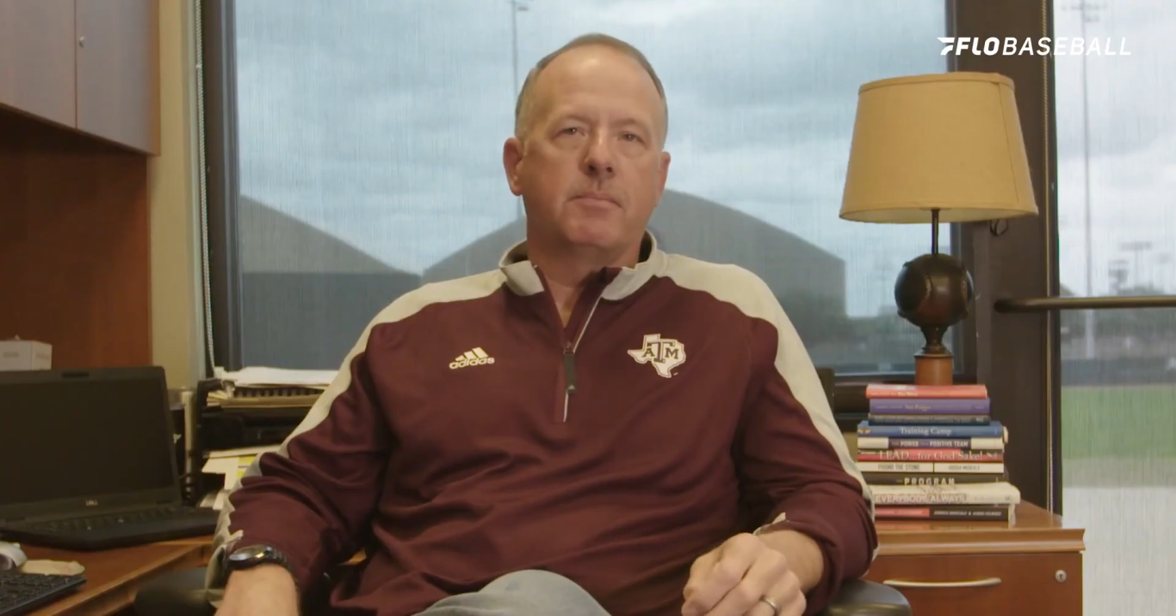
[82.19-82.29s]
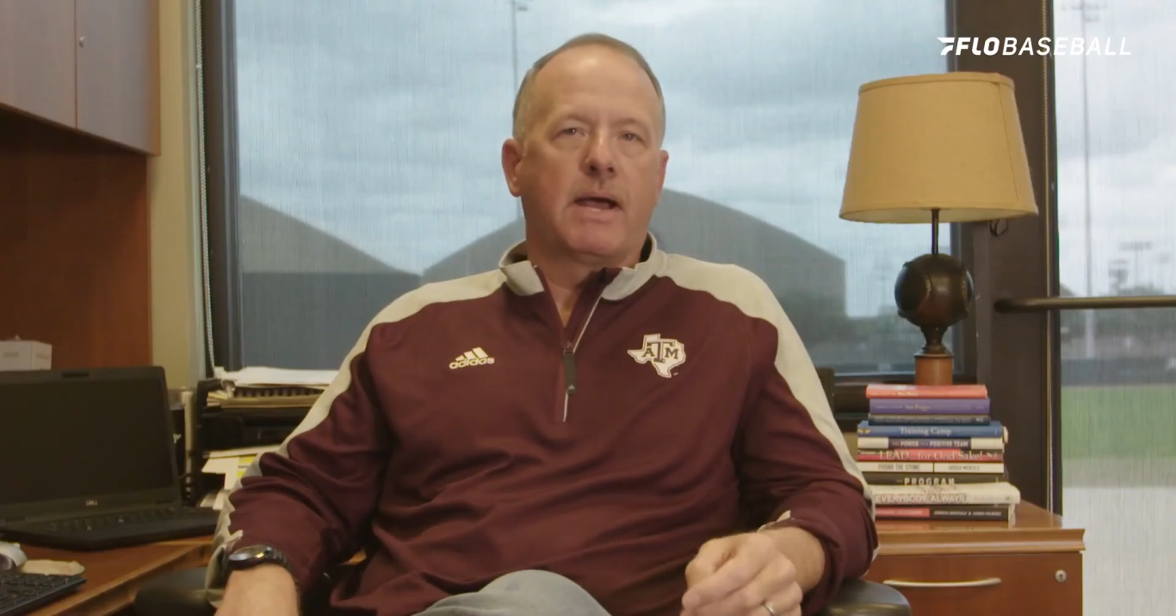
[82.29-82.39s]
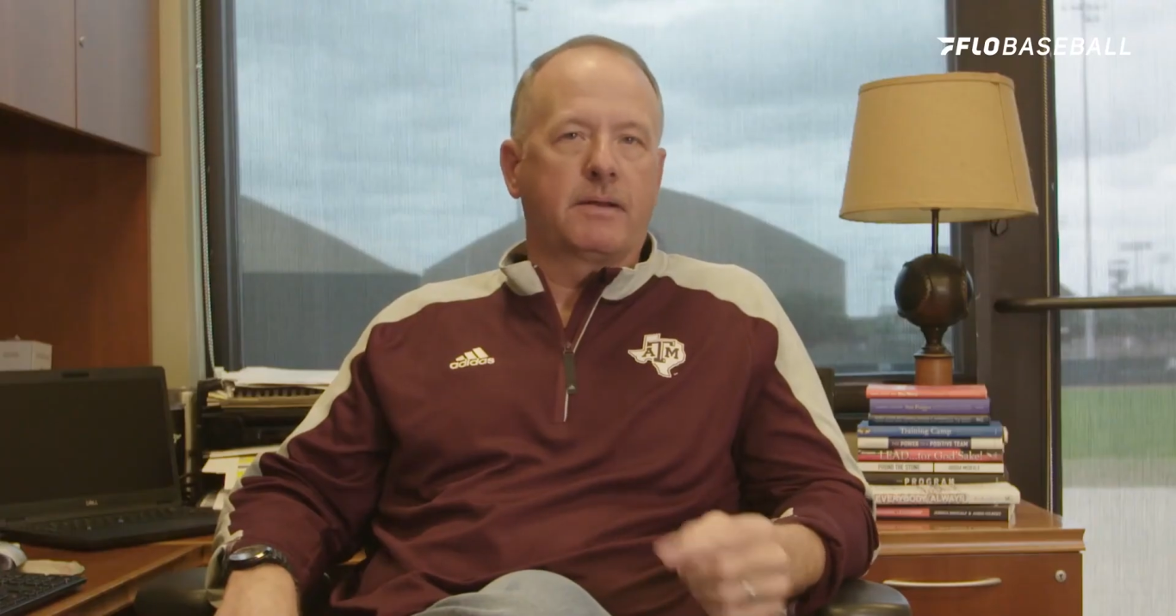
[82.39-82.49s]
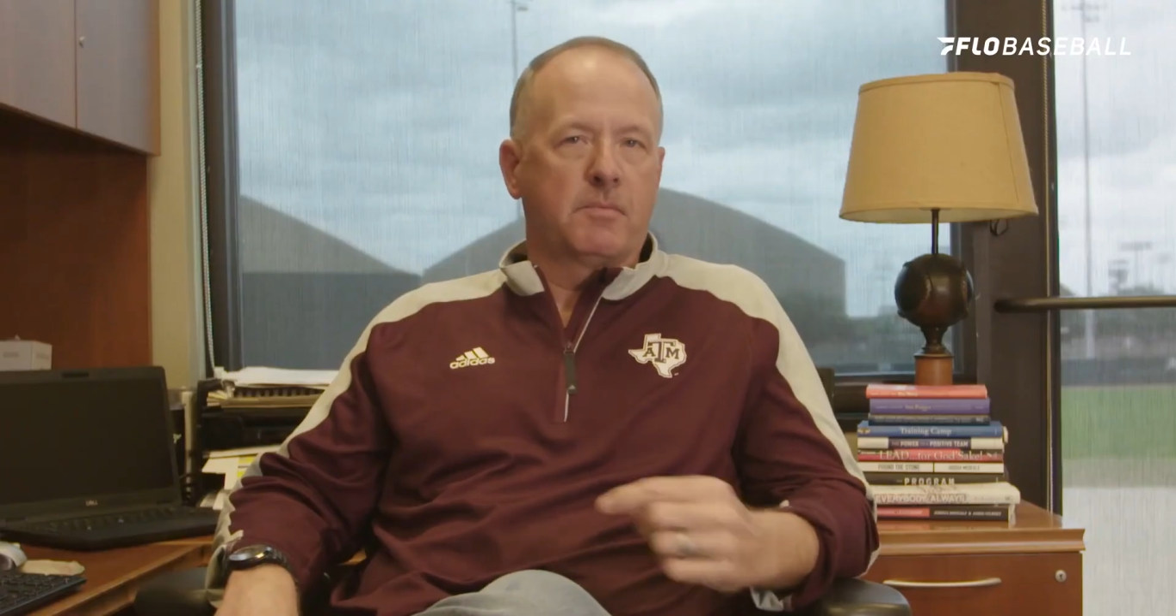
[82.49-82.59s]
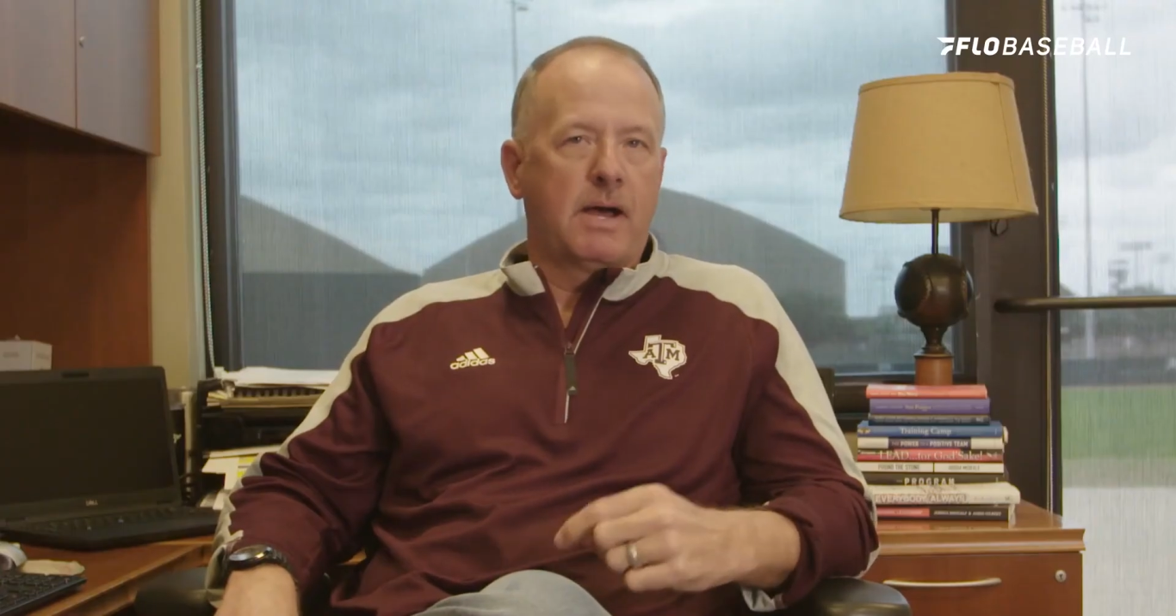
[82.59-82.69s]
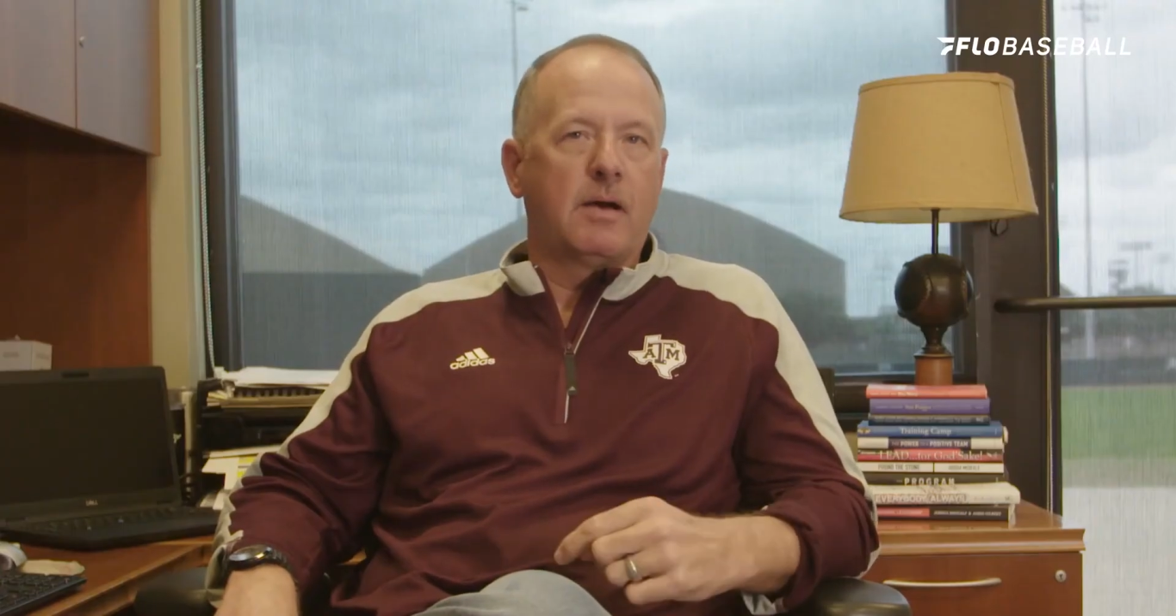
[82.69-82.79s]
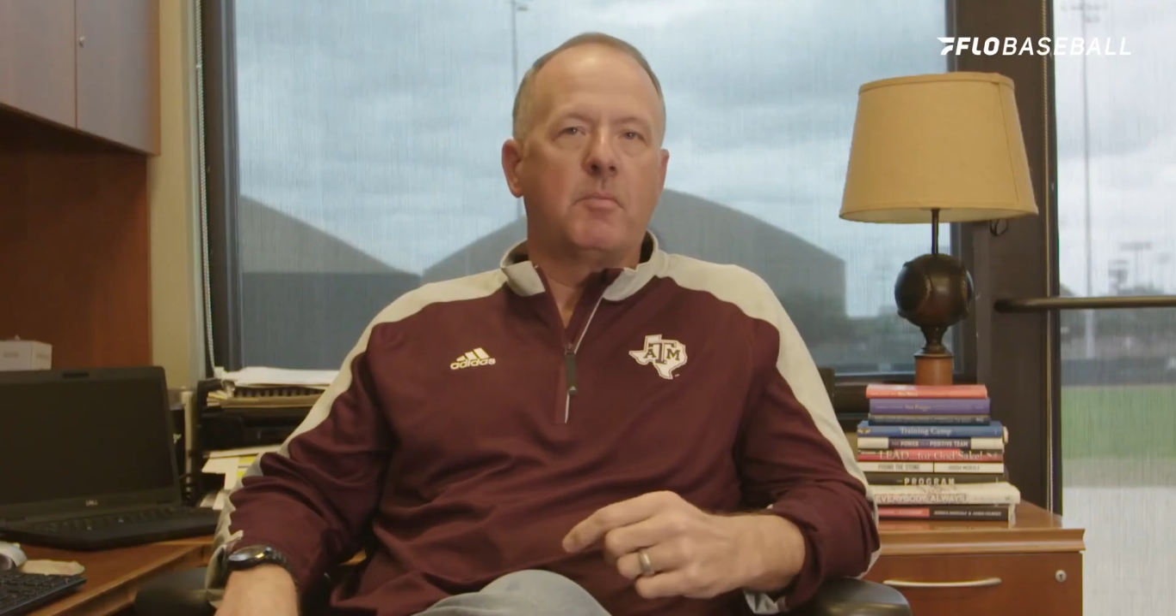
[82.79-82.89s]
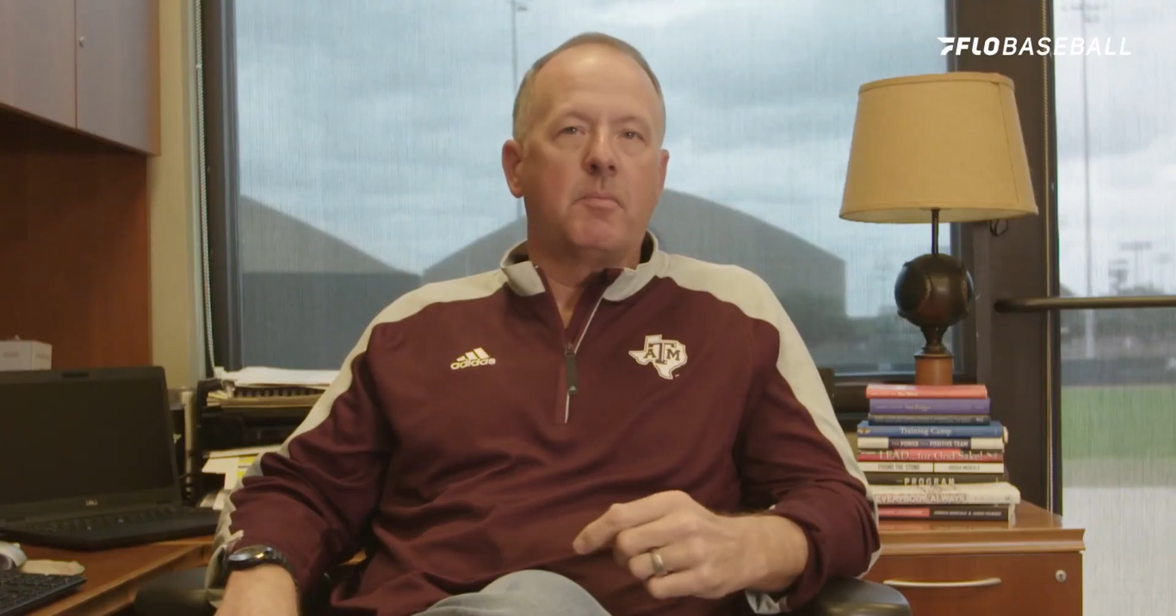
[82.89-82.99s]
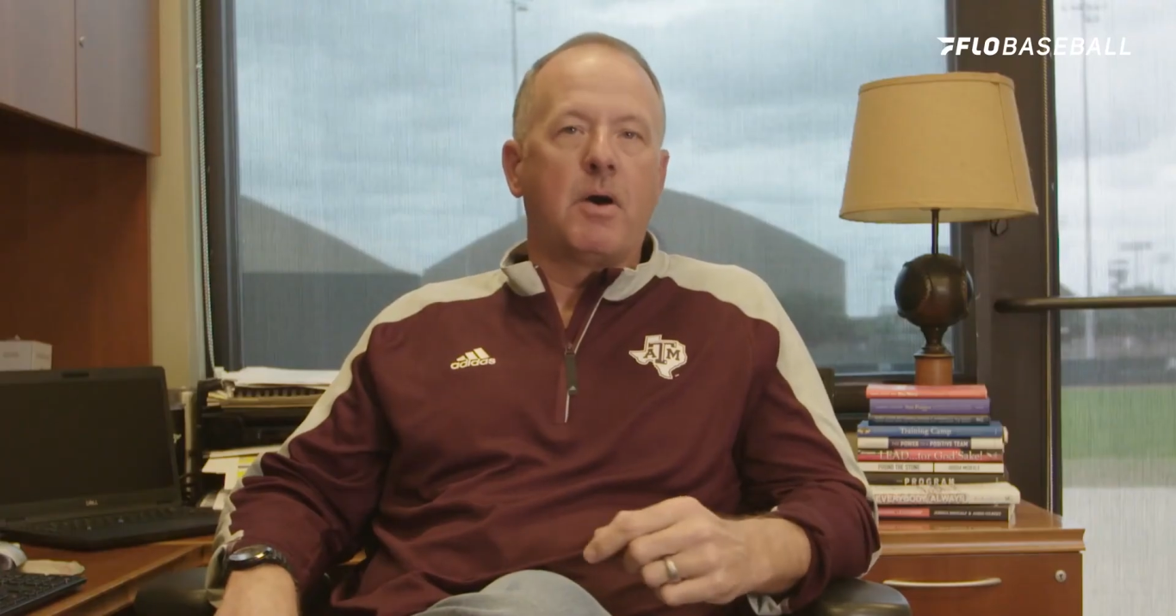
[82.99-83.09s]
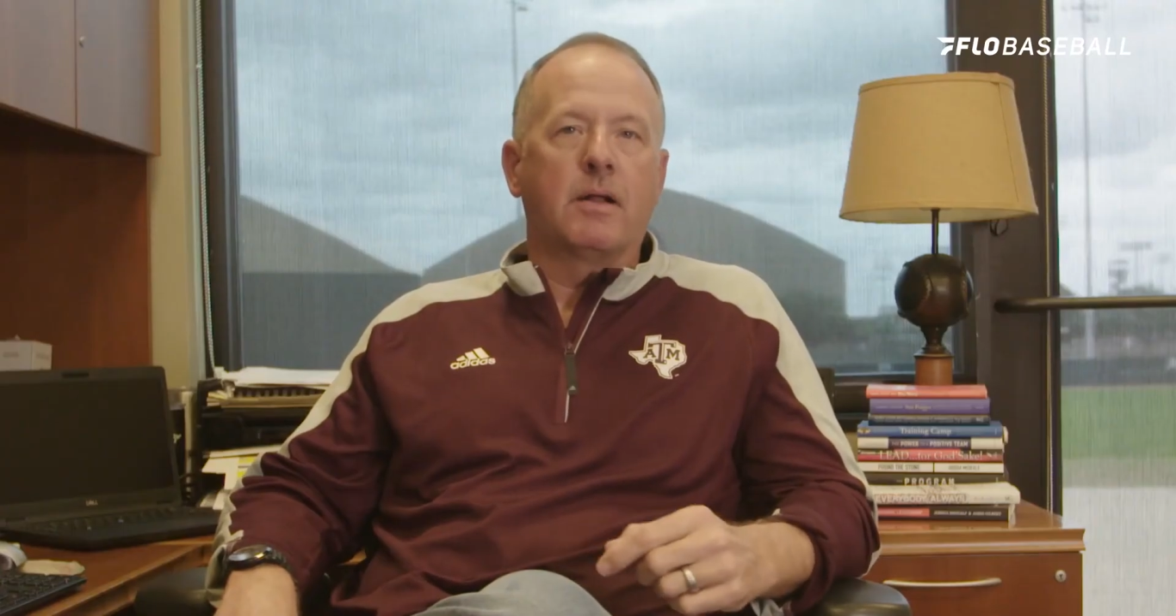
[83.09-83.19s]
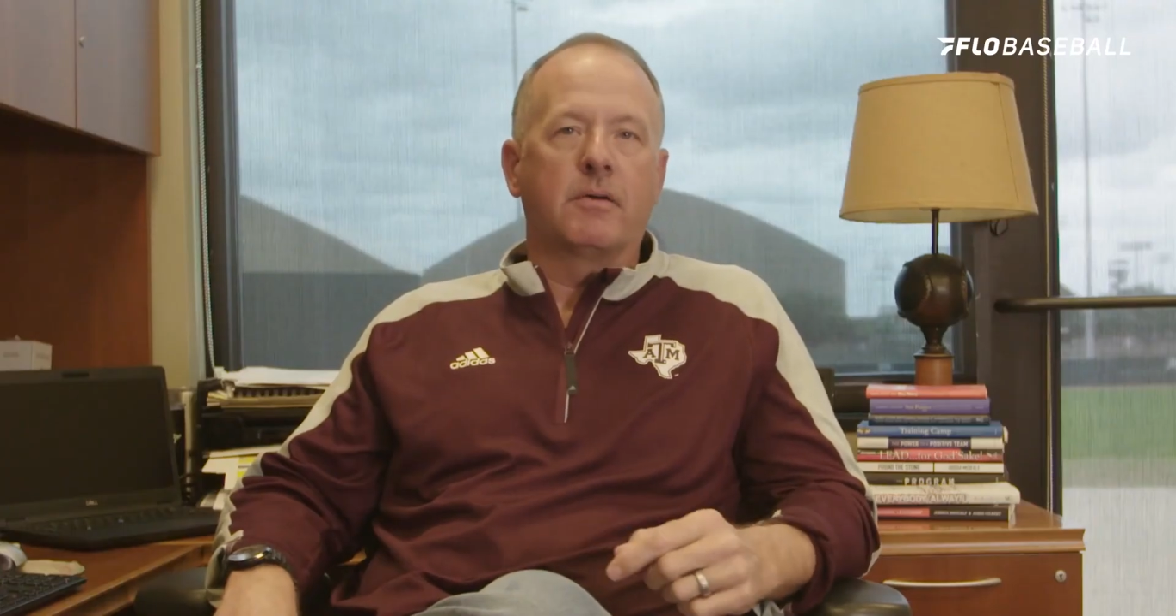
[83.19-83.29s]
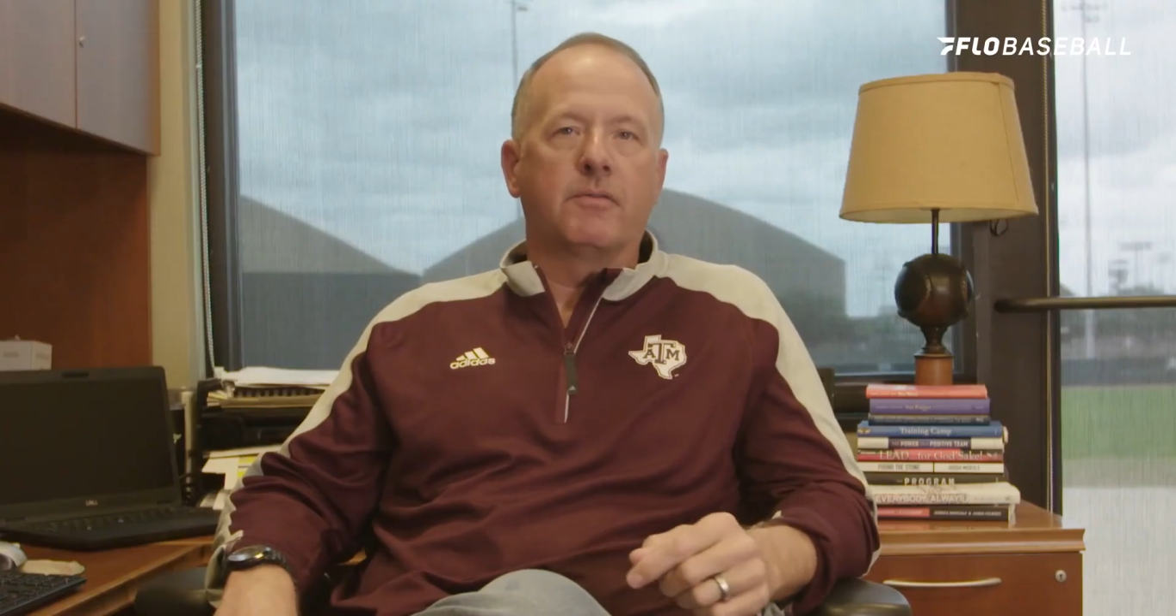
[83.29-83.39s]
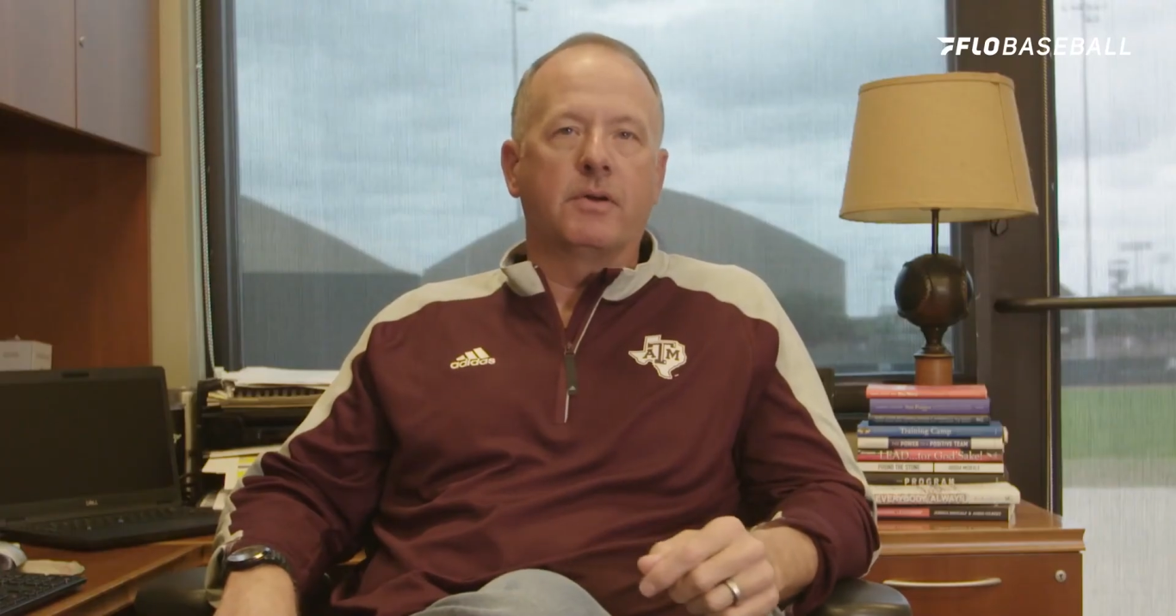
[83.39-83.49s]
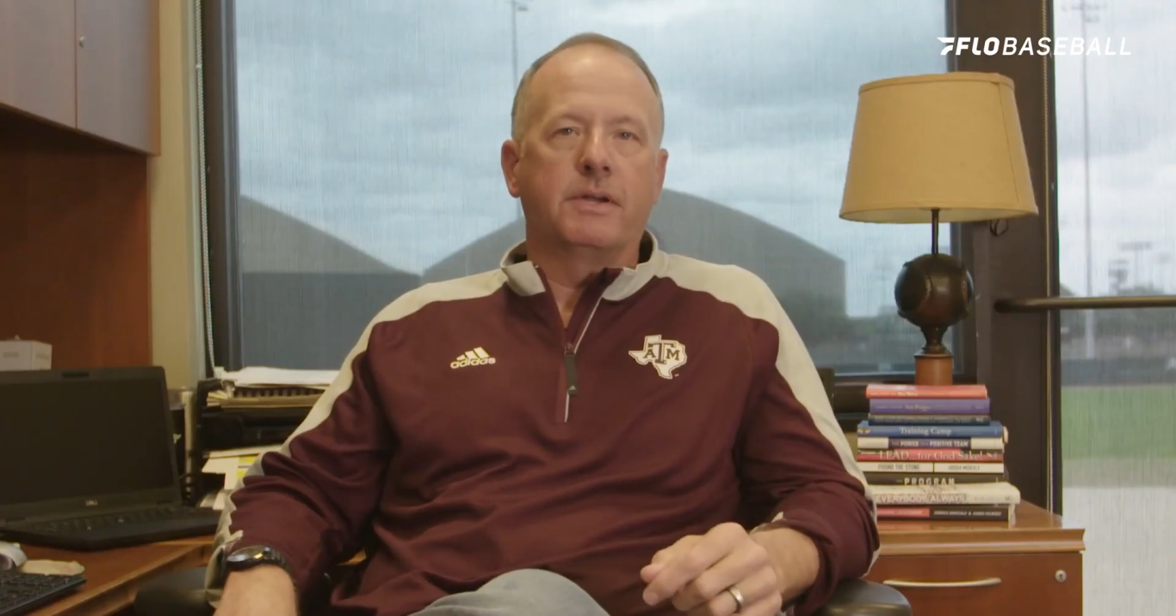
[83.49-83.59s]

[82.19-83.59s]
back to my alma mater for